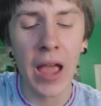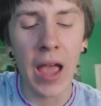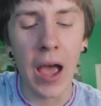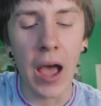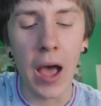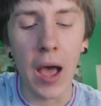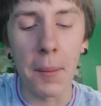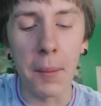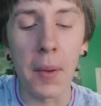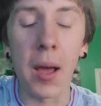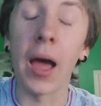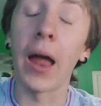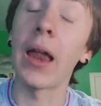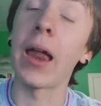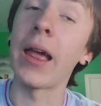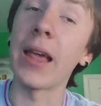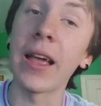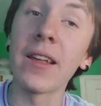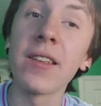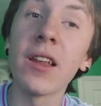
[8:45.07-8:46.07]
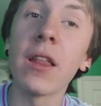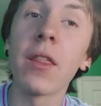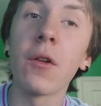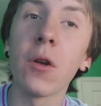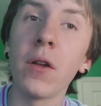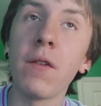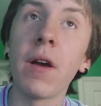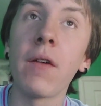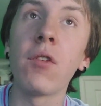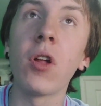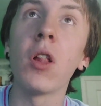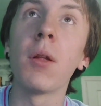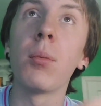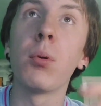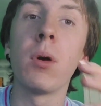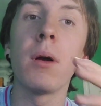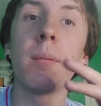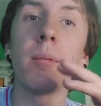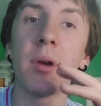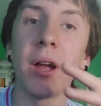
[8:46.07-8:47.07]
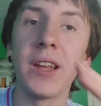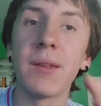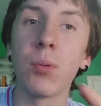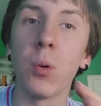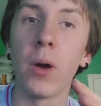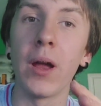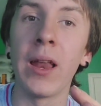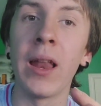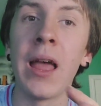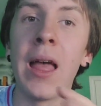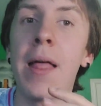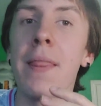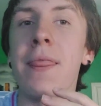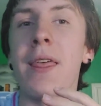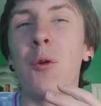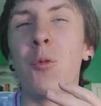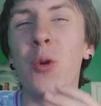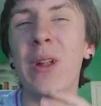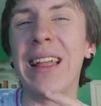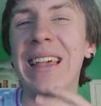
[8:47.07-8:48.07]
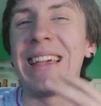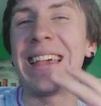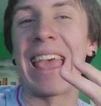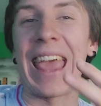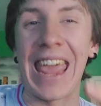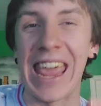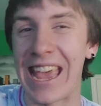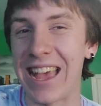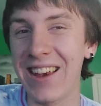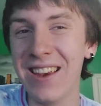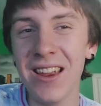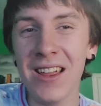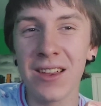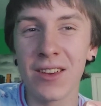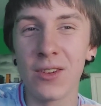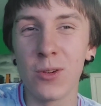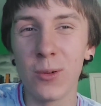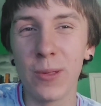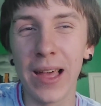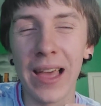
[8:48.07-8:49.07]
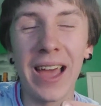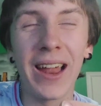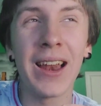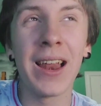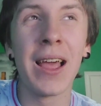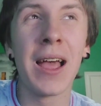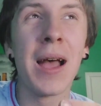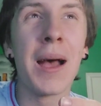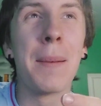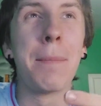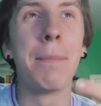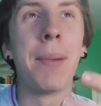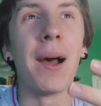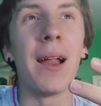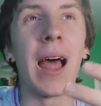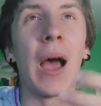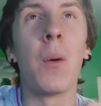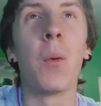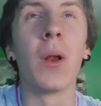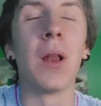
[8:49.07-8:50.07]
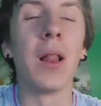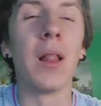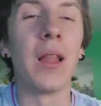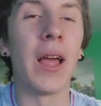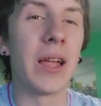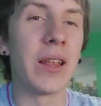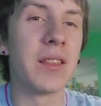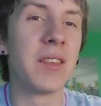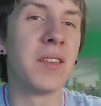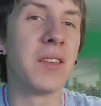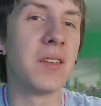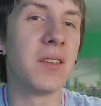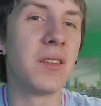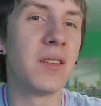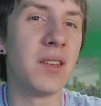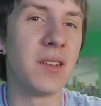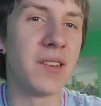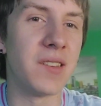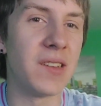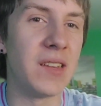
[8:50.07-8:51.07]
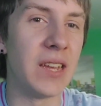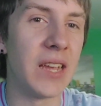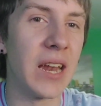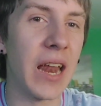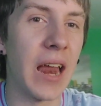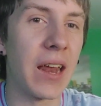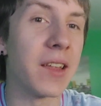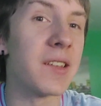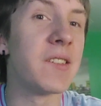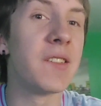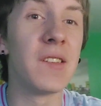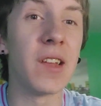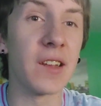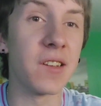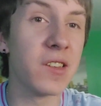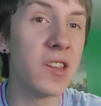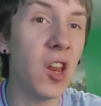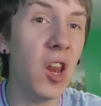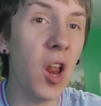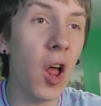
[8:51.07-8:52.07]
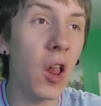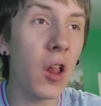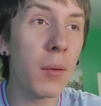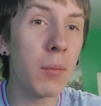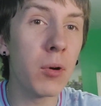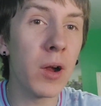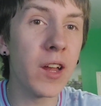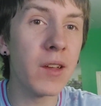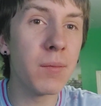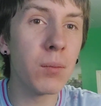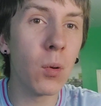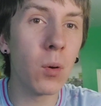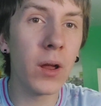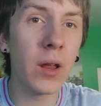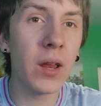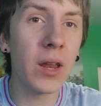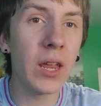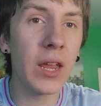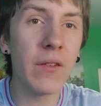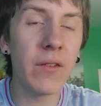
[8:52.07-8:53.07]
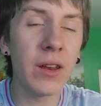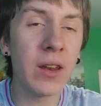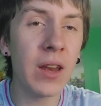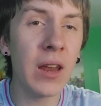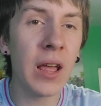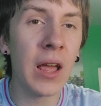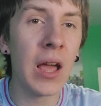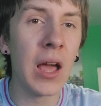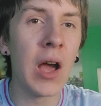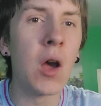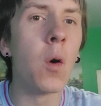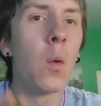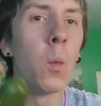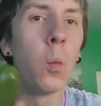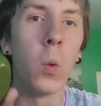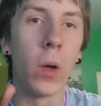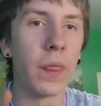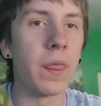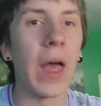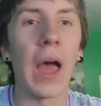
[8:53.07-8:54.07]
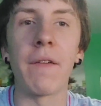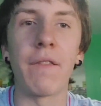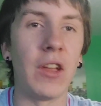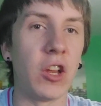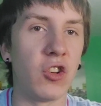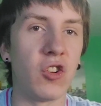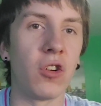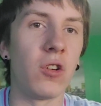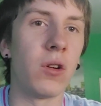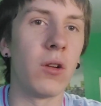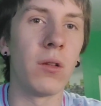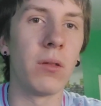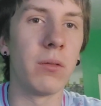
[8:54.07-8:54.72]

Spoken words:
I guess at a $35 price point, they really can't do that, but I would have liked to see it at a $60 price point even with that feature.